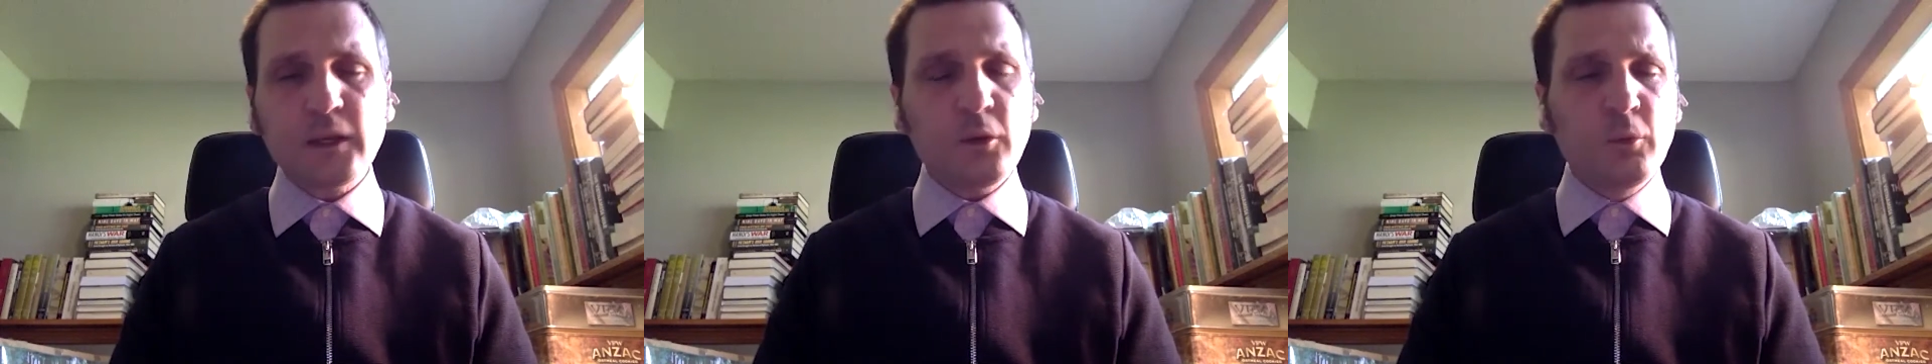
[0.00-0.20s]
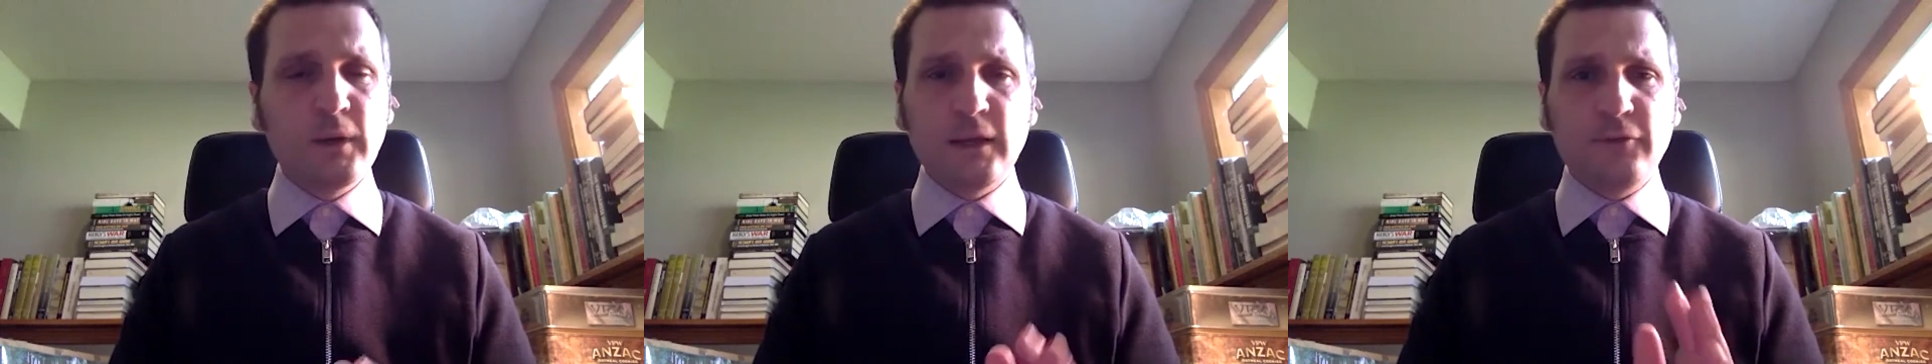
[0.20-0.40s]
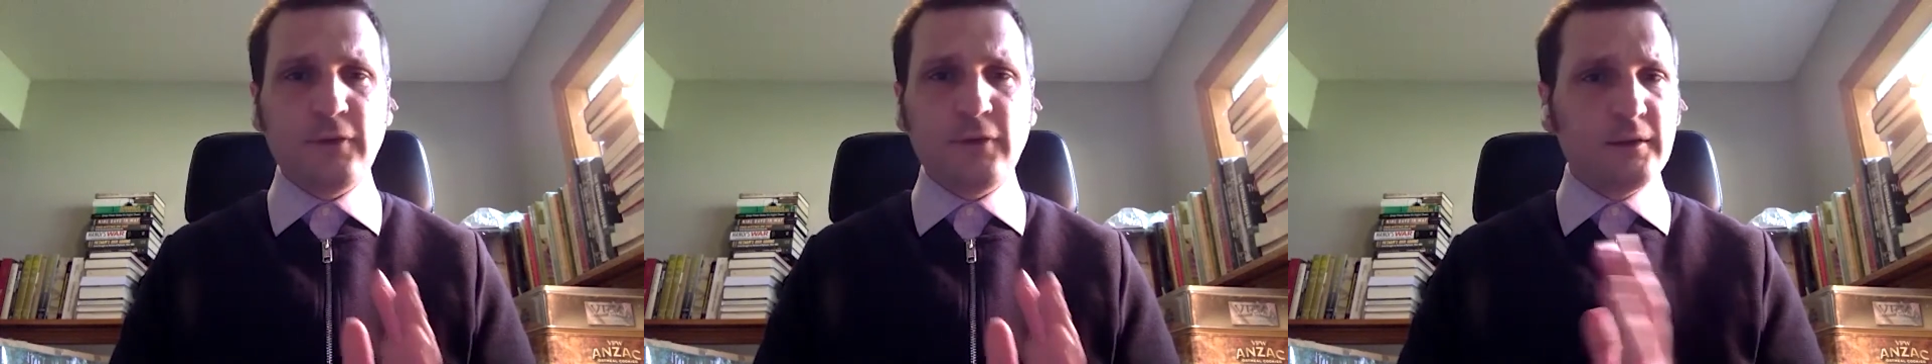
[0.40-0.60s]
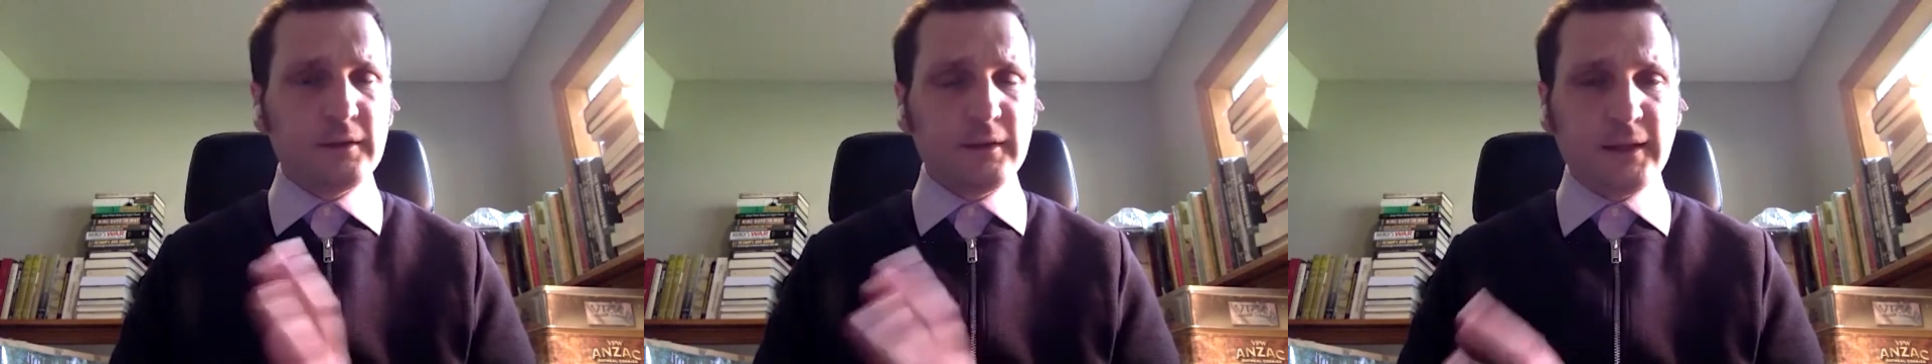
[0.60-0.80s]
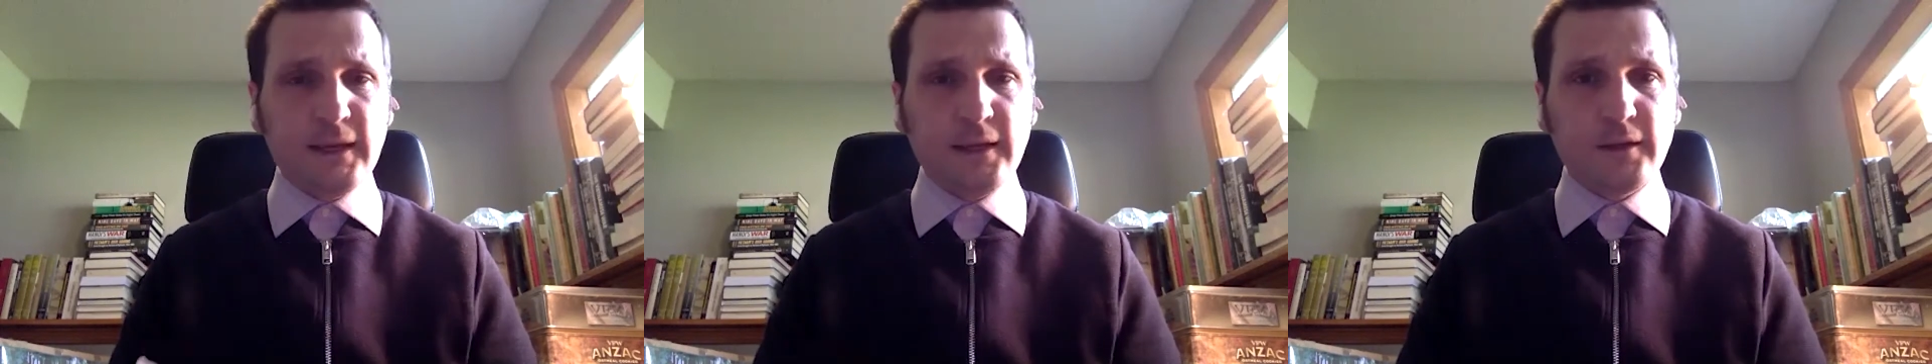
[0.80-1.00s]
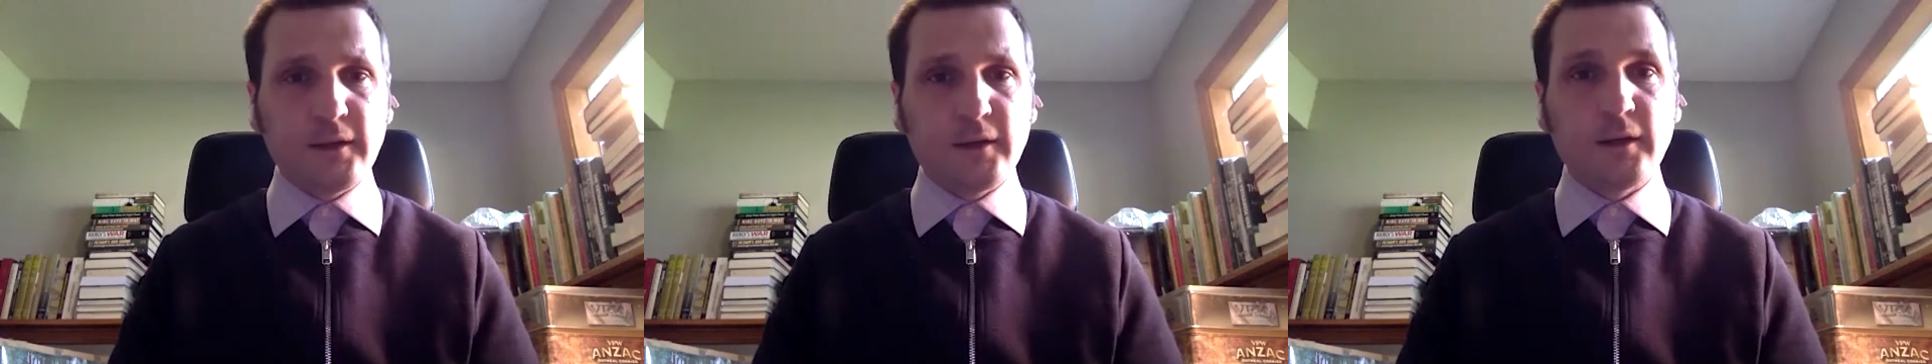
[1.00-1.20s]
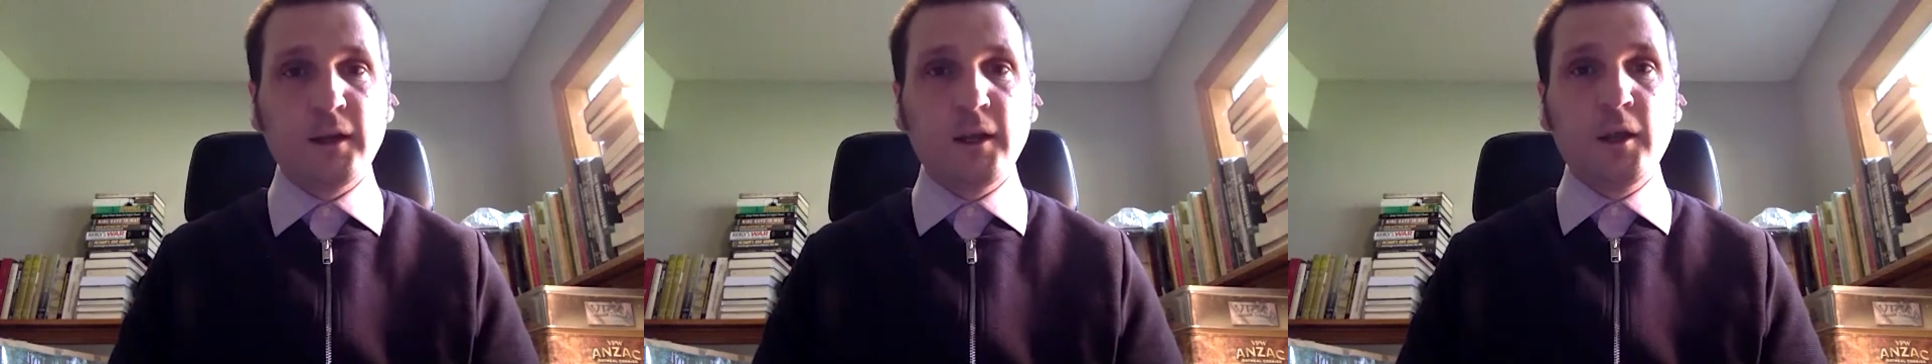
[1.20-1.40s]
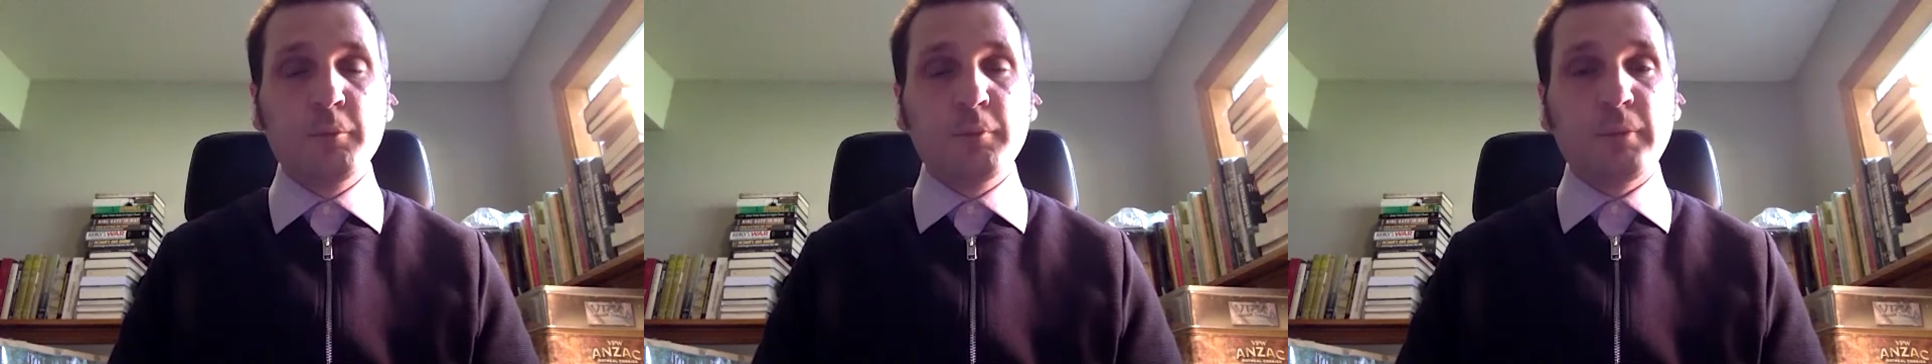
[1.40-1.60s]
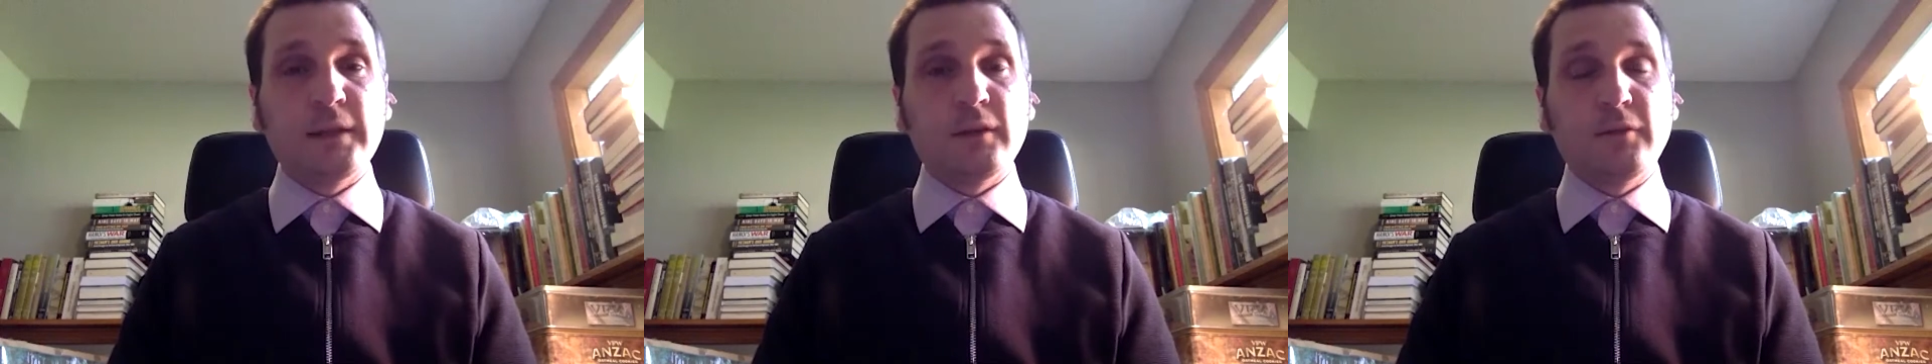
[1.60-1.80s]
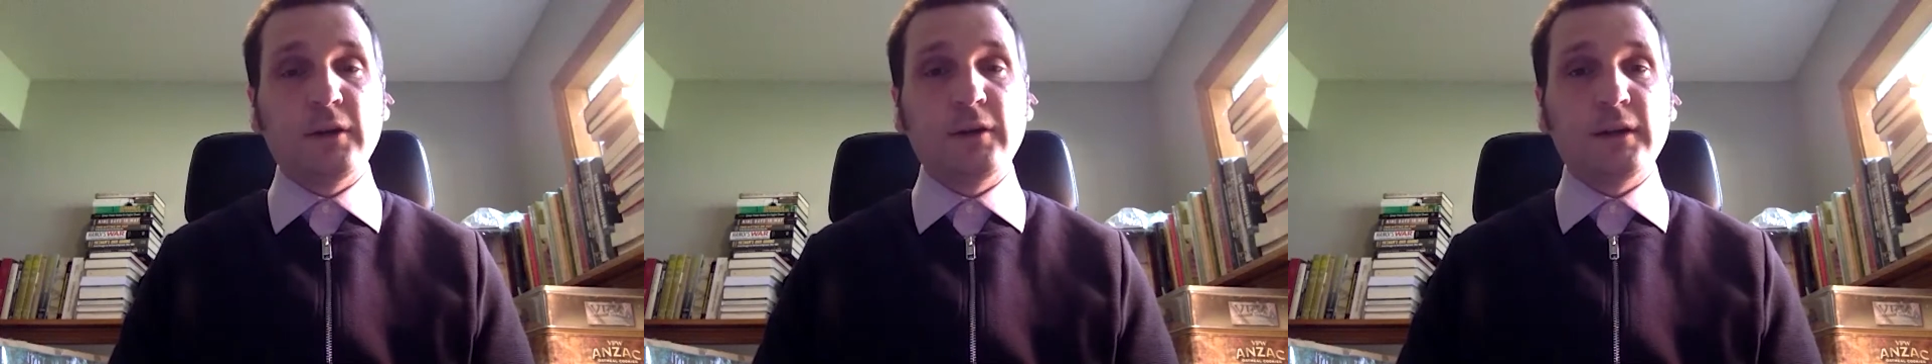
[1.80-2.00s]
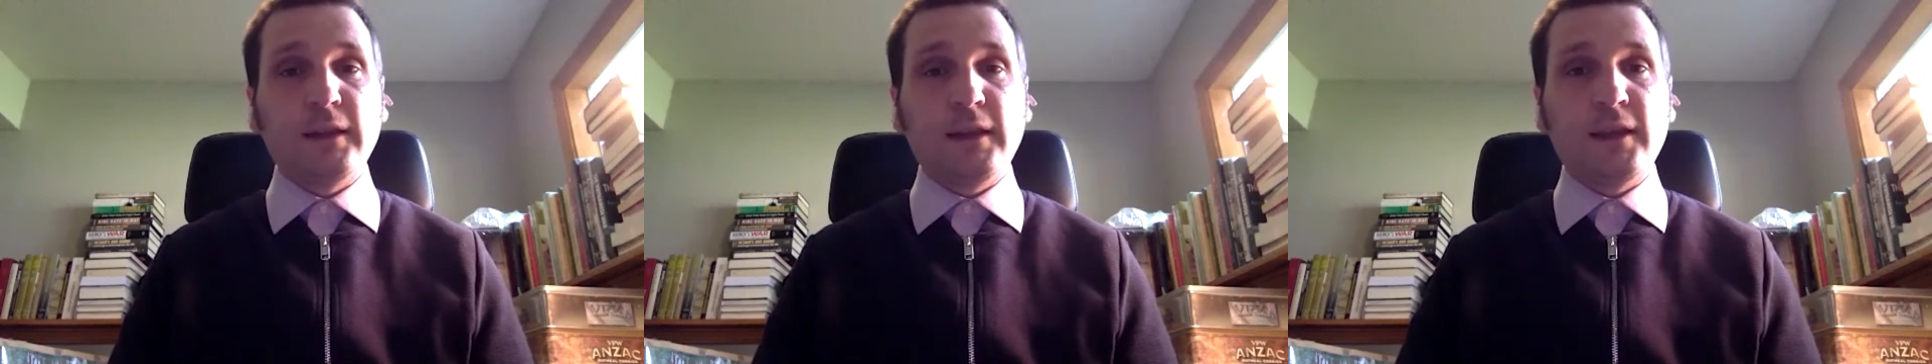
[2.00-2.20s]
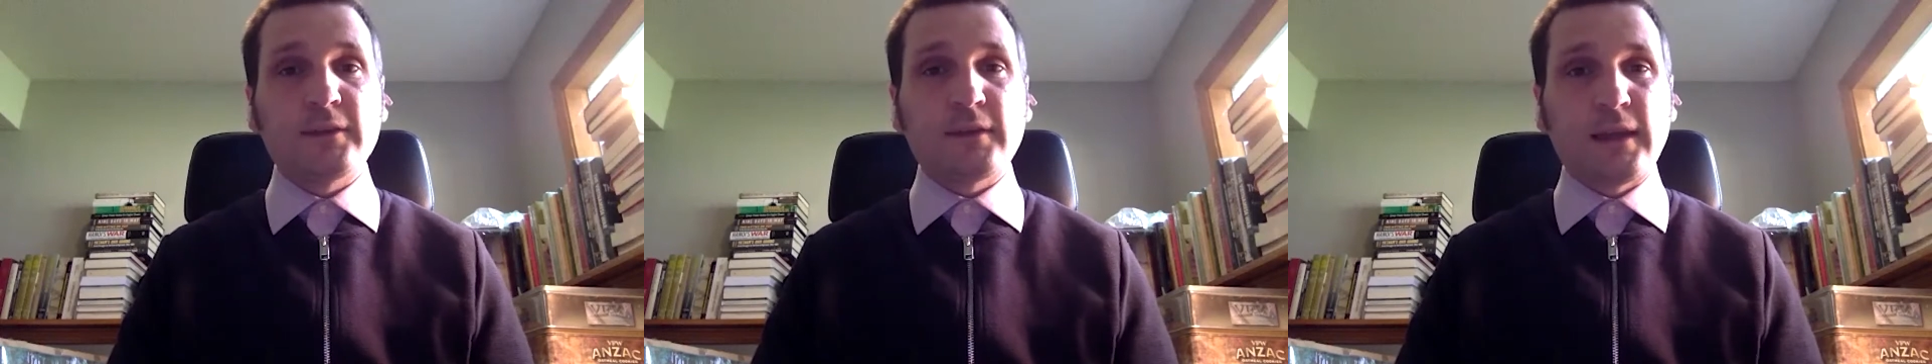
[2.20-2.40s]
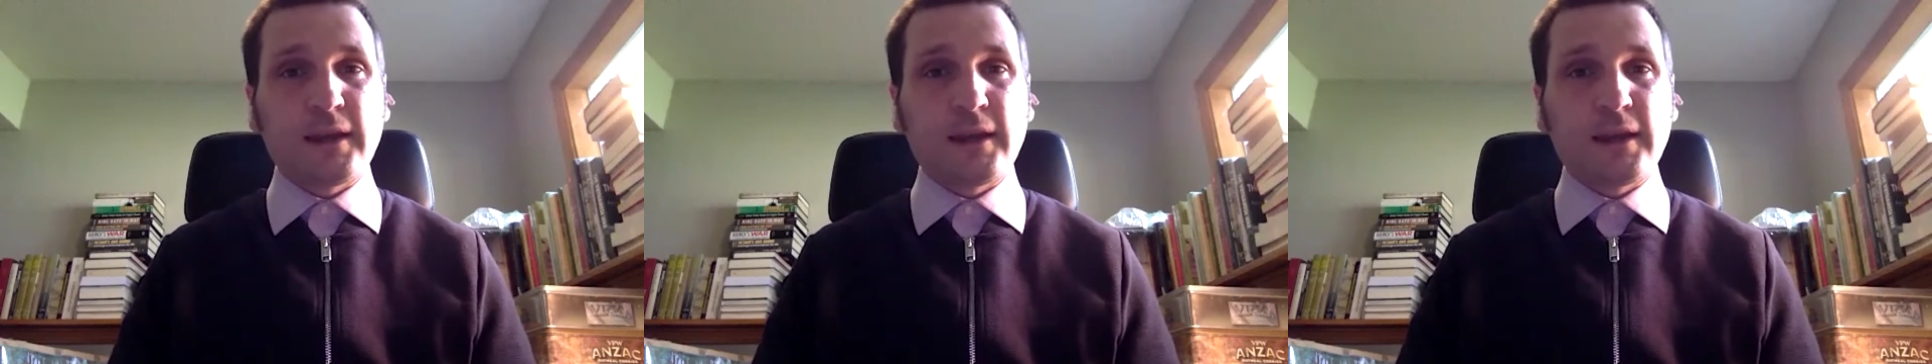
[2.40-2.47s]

what I found later, but at the very least,